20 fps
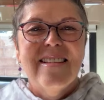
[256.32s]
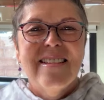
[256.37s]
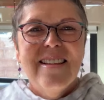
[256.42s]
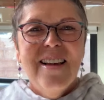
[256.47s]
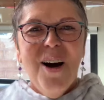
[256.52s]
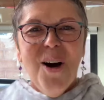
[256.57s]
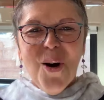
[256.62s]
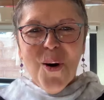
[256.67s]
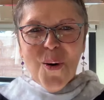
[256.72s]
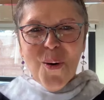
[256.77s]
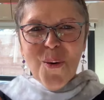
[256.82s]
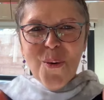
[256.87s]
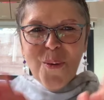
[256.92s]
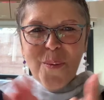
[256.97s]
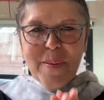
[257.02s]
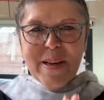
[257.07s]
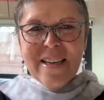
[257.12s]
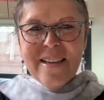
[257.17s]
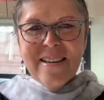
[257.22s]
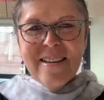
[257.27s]
Om
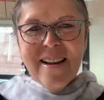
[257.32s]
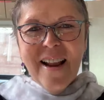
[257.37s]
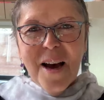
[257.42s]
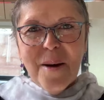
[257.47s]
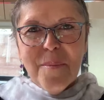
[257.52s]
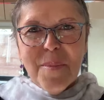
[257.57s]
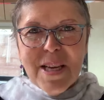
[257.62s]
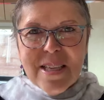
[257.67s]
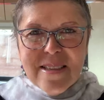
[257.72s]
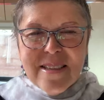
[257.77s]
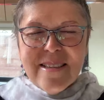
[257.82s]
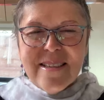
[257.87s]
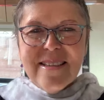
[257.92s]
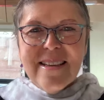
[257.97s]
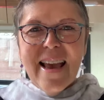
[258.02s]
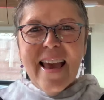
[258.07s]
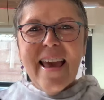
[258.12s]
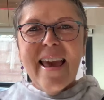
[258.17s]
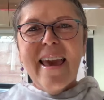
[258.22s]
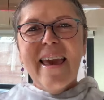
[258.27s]
and
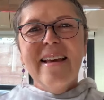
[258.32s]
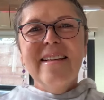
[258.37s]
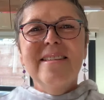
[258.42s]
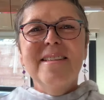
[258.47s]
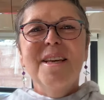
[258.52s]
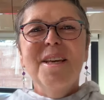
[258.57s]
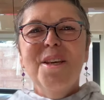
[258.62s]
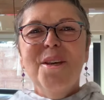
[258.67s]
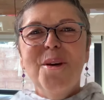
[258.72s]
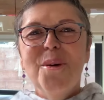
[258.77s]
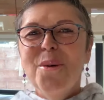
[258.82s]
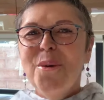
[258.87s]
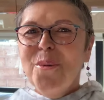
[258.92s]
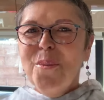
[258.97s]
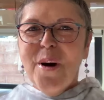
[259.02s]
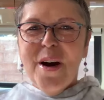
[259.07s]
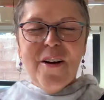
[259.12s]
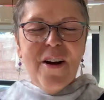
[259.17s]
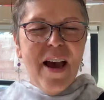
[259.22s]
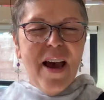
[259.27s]
namaste to you
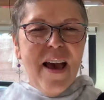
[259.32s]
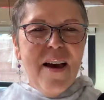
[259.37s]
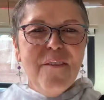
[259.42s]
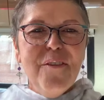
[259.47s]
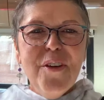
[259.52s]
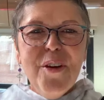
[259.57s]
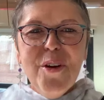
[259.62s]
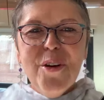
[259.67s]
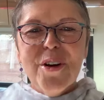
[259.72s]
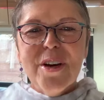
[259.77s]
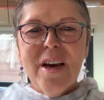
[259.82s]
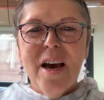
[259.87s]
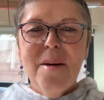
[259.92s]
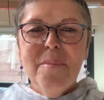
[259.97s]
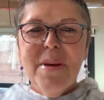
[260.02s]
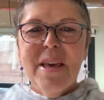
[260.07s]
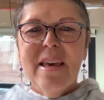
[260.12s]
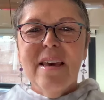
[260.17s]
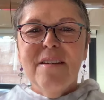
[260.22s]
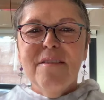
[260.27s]
wherever you're
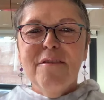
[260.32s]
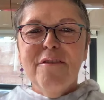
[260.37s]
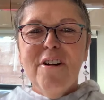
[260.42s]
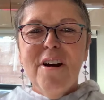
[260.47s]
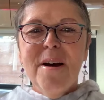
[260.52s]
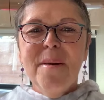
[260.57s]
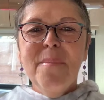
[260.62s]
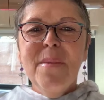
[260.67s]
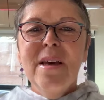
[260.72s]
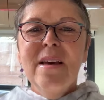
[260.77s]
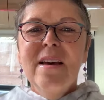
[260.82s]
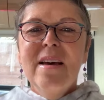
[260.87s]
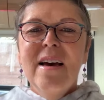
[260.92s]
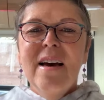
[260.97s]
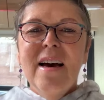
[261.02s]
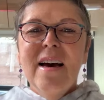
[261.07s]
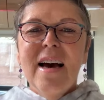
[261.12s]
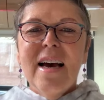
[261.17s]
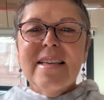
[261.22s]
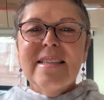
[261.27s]
coming in from.
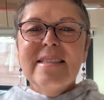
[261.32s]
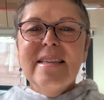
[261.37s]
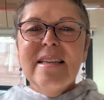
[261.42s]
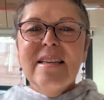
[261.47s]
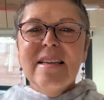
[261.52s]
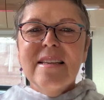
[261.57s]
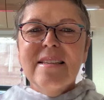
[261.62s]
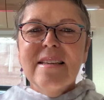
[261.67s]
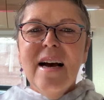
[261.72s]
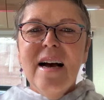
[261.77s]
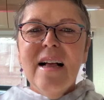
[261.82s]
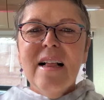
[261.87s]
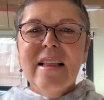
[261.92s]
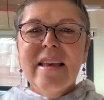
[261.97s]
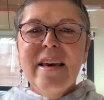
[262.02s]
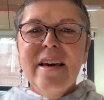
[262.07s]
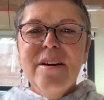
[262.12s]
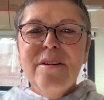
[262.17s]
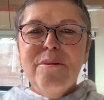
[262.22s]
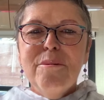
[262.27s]
I see
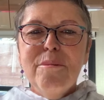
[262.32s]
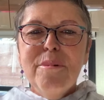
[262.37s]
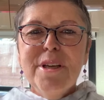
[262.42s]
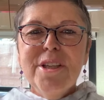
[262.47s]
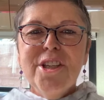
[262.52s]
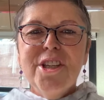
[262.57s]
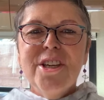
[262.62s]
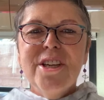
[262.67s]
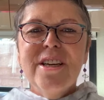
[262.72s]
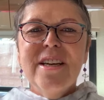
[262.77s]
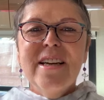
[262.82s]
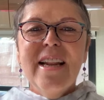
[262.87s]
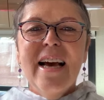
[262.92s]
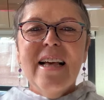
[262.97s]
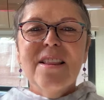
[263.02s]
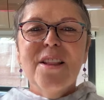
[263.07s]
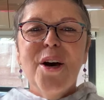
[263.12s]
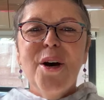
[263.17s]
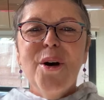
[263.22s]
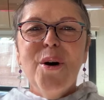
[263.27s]
Natalia and Richard.
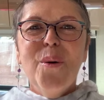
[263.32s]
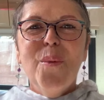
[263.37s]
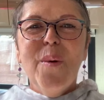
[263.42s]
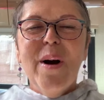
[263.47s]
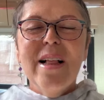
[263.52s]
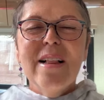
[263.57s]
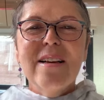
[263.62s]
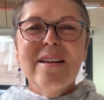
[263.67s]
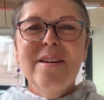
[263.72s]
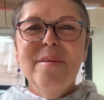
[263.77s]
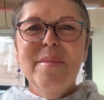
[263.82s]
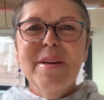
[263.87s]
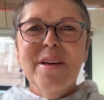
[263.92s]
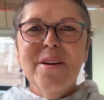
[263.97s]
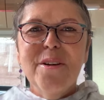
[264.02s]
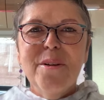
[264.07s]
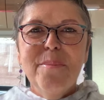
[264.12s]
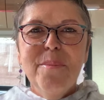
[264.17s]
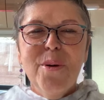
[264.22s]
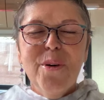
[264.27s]
Hello, welcome, and
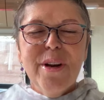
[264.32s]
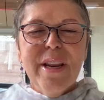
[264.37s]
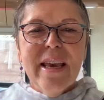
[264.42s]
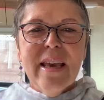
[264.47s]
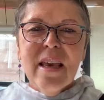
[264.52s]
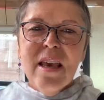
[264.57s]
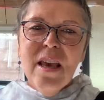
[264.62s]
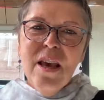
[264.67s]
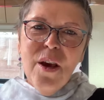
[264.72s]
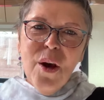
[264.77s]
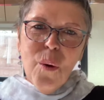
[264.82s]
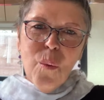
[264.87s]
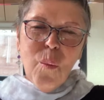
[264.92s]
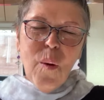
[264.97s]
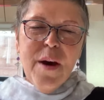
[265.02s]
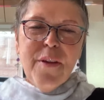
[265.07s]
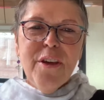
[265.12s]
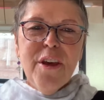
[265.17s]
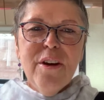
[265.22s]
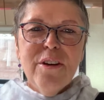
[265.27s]
good morning.
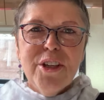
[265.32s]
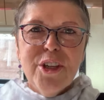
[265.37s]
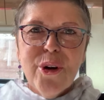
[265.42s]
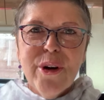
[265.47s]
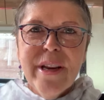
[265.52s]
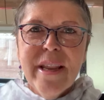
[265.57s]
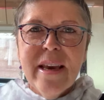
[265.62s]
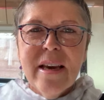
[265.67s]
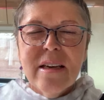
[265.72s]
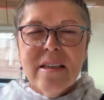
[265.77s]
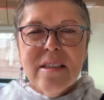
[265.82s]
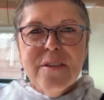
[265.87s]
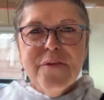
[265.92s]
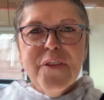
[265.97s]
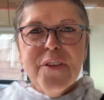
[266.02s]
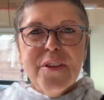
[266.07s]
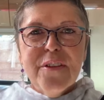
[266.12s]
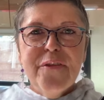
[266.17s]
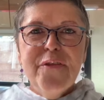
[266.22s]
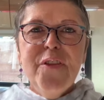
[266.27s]
Whether you're joining us
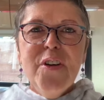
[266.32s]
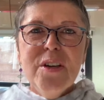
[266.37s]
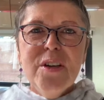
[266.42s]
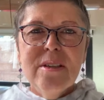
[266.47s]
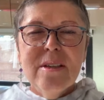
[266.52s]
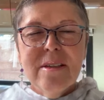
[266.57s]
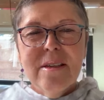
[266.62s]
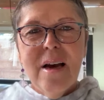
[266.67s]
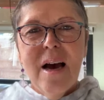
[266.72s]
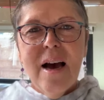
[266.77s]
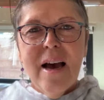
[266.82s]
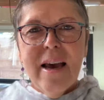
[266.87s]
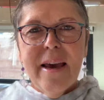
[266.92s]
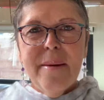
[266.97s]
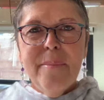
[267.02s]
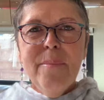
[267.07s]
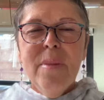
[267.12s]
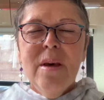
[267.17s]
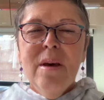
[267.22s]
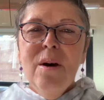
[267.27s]
for the first
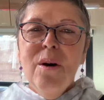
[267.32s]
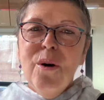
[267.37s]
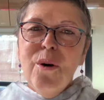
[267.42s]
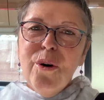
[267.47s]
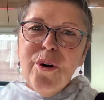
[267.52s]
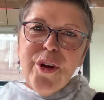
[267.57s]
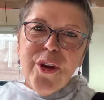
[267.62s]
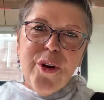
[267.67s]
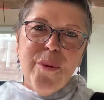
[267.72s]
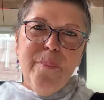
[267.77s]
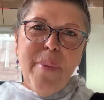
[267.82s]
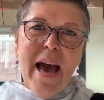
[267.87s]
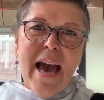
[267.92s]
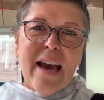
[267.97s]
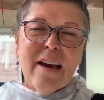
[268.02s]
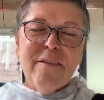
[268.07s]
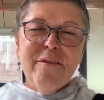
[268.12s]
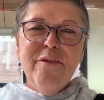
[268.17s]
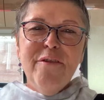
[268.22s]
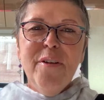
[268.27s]
time or you're
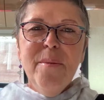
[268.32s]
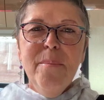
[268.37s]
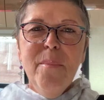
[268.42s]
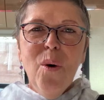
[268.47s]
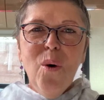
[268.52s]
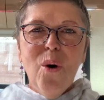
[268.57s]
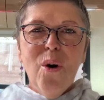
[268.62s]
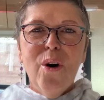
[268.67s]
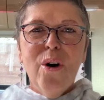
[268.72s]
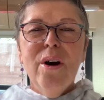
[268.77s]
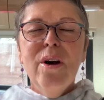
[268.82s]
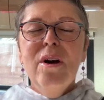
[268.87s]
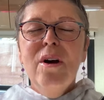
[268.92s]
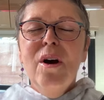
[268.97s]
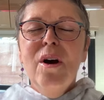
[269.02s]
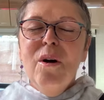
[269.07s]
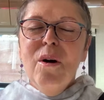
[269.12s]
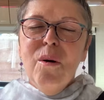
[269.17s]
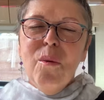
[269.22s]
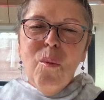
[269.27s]
back for more,
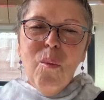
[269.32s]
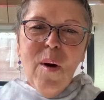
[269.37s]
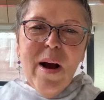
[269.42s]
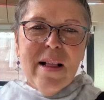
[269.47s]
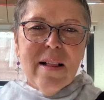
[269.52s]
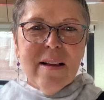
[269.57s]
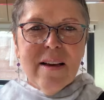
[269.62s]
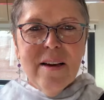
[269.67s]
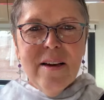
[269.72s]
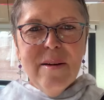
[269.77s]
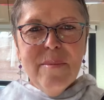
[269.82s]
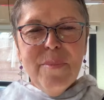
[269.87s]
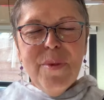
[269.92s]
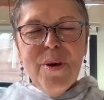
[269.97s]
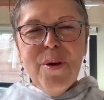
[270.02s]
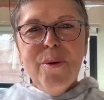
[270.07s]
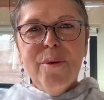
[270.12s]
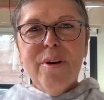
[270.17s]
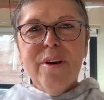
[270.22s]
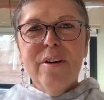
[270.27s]
welcome.
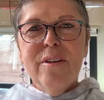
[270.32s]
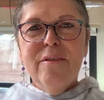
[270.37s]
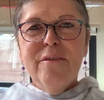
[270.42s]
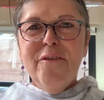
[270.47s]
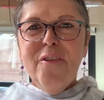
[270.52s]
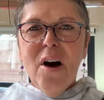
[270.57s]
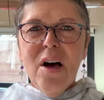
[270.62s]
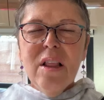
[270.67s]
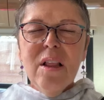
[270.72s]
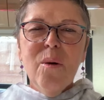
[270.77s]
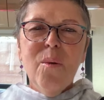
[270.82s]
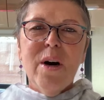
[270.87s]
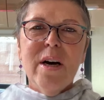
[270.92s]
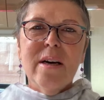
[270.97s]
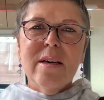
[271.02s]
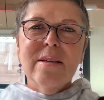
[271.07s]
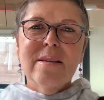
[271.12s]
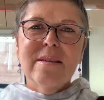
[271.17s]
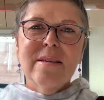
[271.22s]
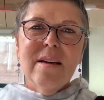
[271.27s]
You can follow
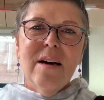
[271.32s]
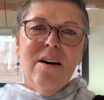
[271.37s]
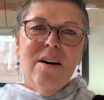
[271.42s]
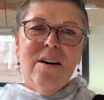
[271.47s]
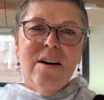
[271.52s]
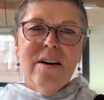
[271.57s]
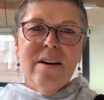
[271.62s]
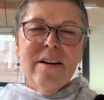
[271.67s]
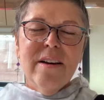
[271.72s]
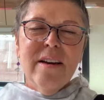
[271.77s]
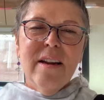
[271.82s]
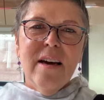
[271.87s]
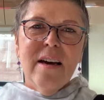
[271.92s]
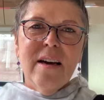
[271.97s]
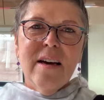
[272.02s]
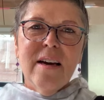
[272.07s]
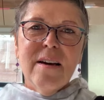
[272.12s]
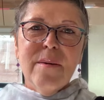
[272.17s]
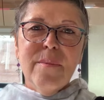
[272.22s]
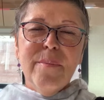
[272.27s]
us on
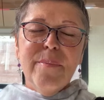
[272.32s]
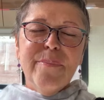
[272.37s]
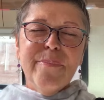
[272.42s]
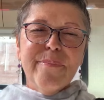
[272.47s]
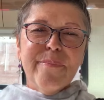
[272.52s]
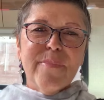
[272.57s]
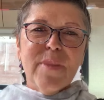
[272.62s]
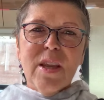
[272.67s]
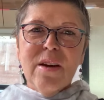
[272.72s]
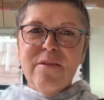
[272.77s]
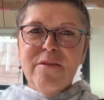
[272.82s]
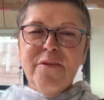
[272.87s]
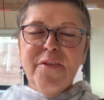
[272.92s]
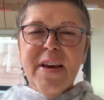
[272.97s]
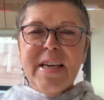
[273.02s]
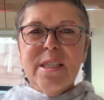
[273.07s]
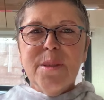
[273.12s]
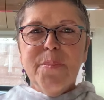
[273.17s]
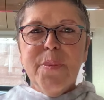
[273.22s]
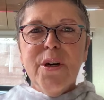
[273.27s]
um,
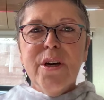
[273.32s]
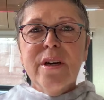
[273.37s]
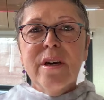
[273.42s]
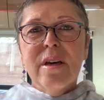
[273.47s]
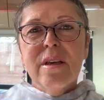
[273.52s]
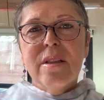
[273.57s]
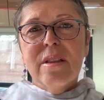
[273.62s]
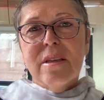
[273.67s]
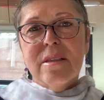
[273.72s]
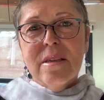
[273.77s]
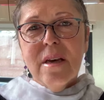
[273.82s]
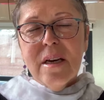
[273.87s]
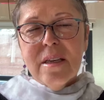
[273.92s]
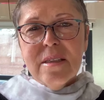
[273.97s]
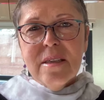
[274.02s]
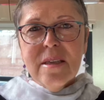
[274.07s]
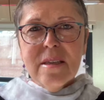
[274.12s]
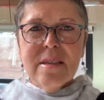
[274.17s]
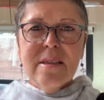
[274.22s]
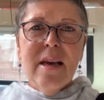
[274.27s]
Facebook at the
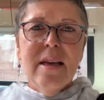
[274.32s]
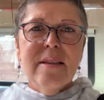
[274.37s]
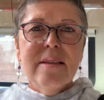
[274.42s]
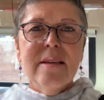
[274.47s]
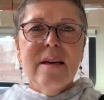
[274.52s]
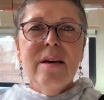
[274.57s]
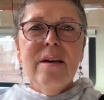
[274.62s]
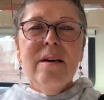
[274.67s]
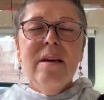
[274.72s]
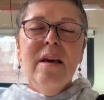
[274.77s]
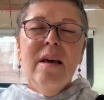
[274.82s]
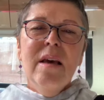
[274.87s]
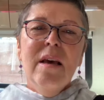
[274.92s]
Satya Center.